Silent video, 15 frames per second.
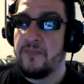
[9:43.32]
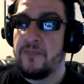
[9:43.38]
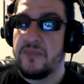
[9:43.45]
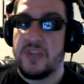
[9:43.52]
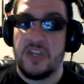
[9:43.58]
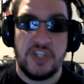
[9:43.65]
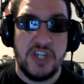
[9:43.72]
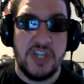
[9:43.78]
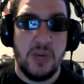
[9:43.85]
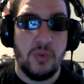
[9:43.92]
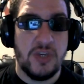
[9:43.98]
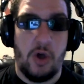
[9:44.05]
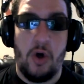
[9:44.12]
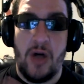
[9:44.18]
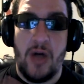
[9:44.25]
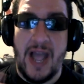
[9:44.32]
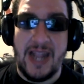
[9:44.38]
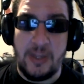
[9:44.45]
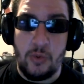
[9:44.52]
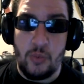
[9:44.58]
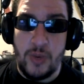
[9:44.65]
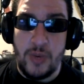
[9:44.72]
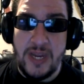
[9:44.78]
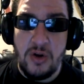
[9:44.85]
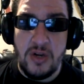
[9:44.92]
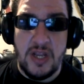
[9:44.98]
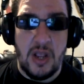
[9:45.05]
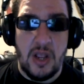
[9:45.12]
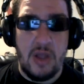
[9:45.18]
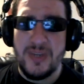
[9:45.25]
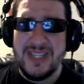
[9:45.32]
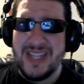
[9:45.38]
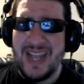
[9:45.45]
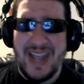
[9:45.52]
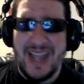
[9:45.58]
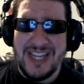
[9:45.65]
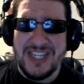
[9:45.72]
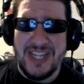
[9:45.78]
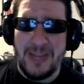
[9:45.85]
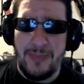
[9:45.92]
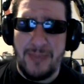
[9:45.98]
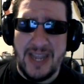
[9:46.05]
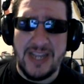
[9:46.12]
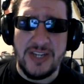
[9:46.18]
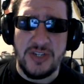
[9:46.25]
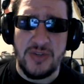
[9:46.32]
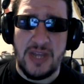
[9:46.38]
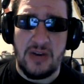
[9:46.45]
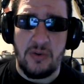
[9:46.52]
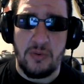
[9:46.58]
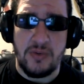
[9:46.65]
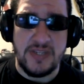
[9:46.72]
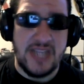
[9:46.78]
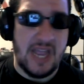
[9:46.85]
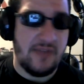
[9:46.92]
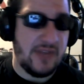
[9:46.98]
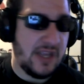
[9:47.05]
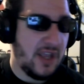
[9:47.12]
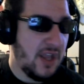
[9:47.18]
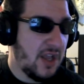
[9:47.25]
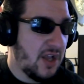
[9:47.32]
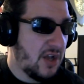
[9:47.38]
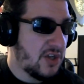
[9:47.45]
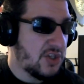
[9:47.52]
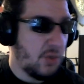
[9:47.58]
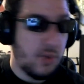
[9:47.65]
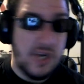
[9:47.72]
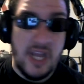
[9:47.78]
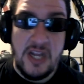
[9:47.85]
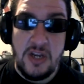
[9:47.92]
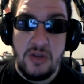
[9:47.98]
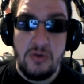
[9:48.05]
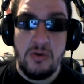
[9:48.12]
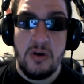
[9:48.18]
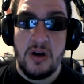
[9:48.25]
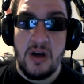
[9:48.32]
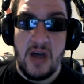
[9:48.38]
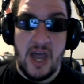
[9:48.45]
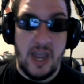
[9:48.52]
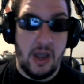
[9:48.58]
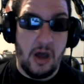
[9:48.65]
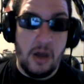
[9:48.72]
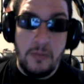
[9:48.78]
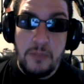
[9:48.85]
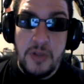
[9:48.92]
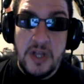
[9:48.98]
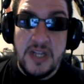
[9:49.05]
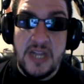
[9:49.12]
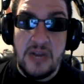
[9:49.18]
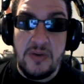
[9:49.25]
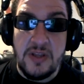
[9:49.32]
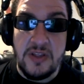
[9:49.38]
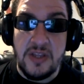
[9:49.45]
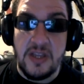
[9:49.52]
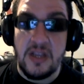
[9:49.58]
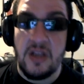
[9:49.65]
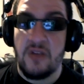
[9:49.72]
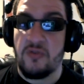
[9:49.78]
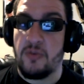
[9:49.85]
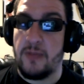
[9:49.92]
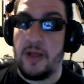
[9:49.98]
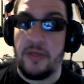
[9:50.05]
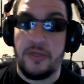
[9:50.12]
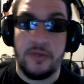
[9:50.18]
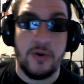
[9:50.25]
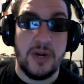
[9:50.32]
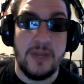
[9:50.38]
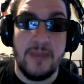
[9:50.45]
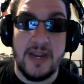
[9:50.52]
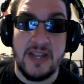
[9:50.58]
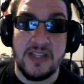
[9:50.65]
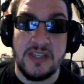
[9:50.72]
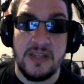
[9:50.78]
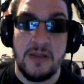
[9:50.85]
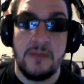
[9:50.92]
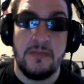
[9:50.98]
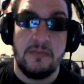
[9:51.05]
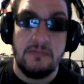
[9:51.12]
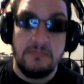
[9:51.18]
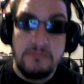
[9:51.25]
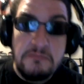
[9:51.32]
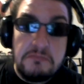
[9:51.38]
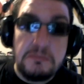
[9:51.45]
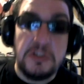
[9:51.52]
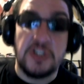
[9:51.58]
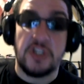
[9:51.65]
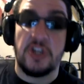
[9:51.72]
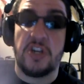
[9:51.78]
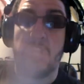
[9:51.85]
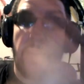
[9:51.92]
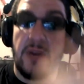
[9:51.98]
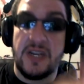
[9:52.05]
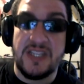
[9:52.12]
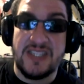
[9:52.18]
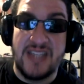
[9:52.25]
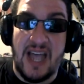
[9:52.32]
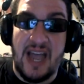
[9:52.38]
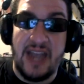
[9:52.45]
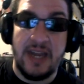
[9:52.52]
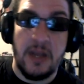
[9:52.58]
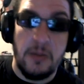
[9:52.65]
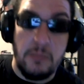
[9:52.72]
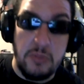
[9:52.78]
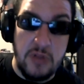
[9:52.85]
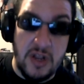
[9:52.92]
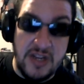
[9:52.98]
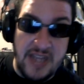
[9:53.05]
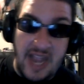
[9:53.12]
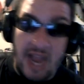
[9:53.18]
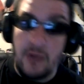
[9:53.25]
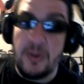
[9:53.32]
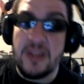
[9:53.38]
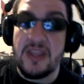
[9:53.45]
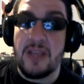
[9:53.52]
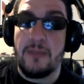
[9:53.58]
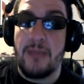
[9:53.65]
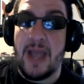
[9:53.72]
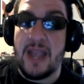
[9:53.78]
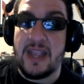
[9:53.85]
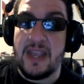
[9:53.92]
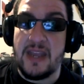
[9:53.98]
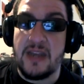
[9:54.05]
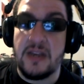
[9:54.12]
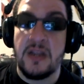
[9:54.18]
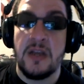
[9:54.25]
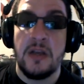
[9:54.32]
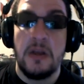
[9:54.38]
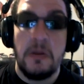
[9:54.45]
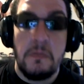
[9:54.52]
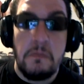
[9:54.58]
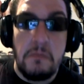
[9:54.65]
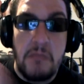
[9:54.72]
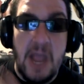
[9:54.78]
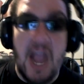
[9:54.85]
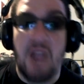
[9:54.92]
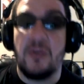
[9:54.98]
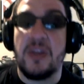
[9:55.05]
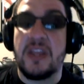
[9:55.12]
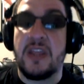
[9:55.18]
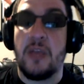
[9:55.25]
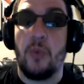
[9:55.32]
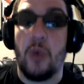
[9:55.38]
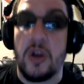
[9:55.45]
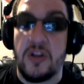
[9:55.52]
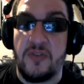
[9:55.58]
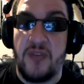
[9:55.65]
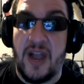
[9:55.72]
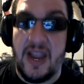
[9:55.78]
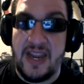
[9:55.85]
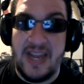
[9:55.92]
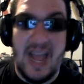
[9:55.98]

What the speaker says: The shit was all acting weird. It wasn't that HDMI issue that everyone was having. So what did I do? I unplugged everything for about 30 minutes, stood it up on its side, plugged everything back in. Everything worked fine.